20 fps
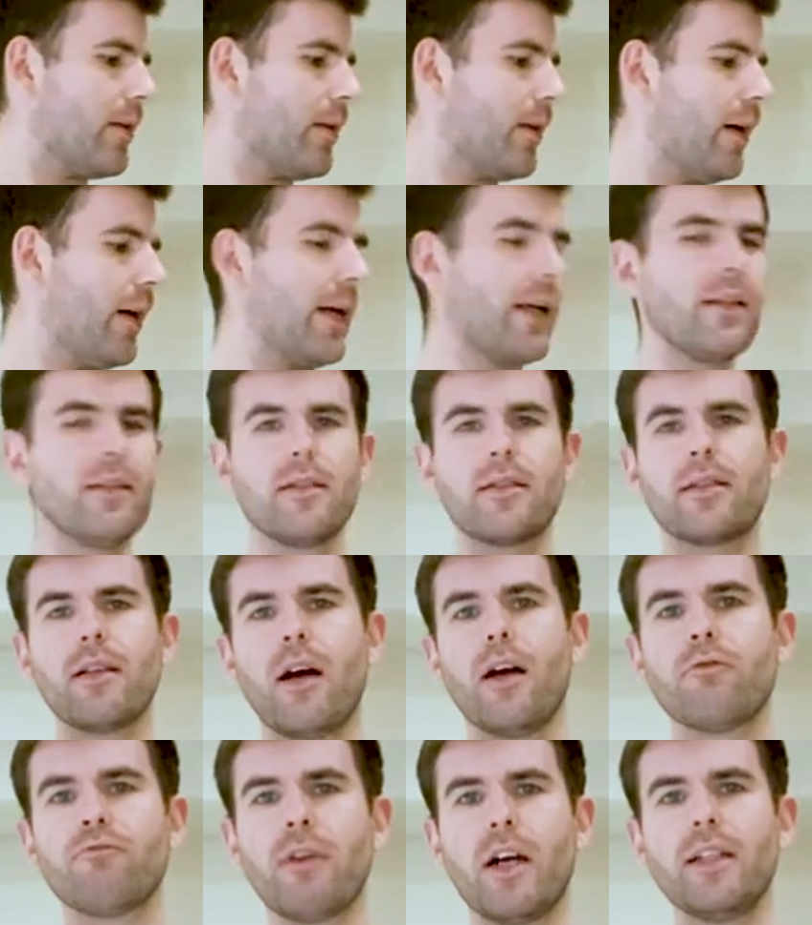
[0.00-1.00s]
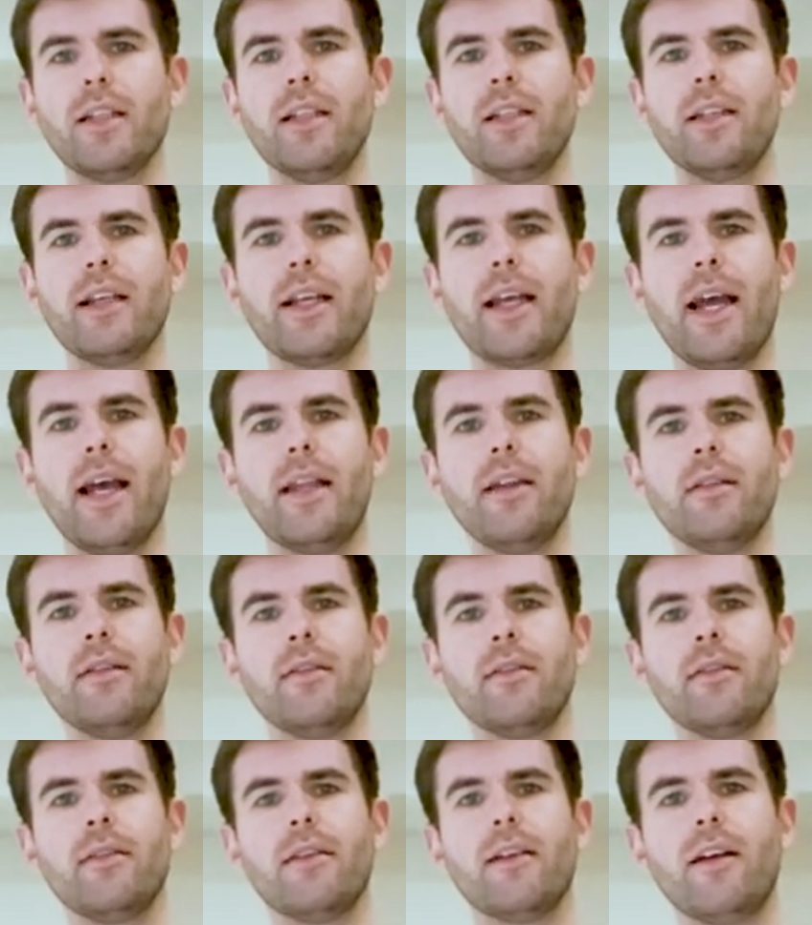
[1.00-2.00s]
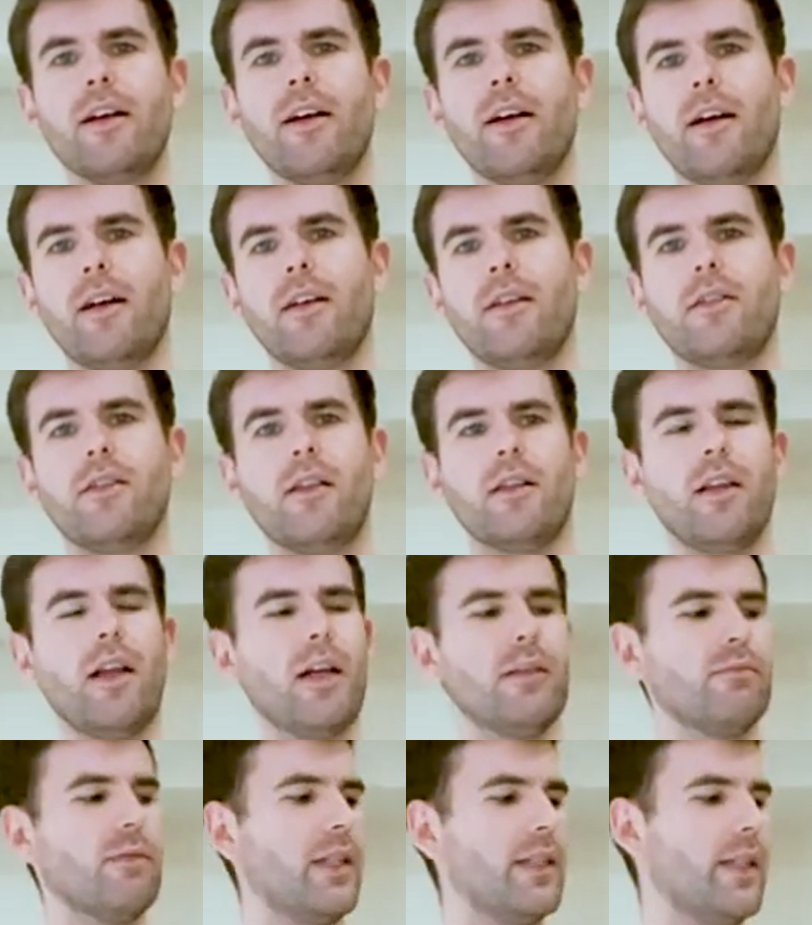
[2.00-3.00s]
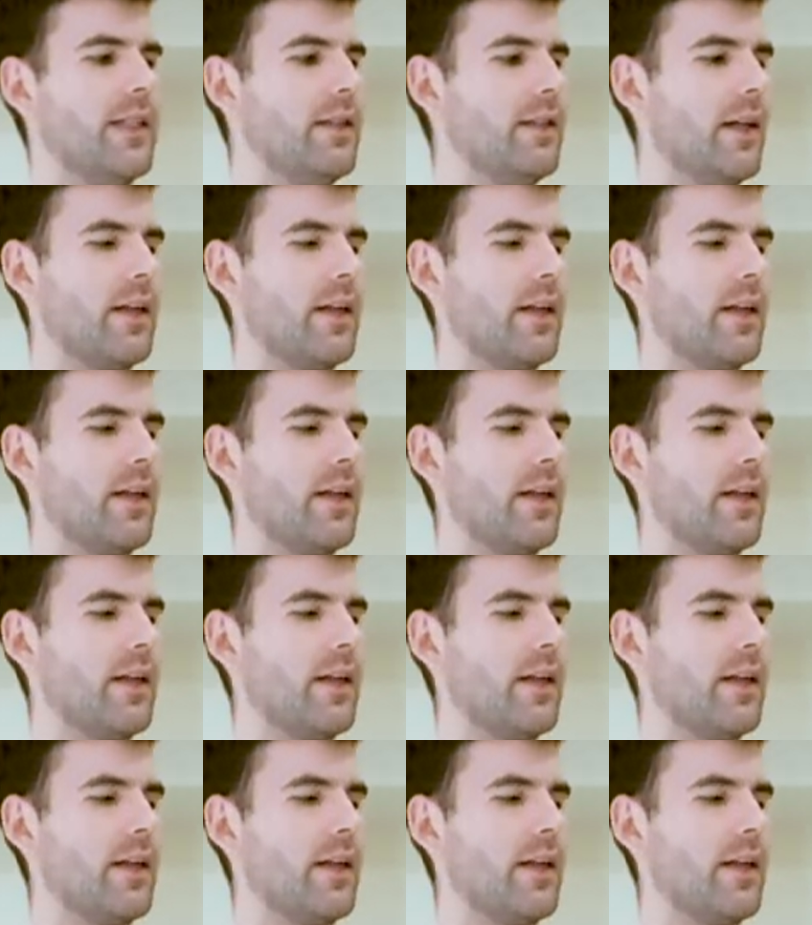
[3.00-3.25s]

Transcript: I can start running again because uh, I like running.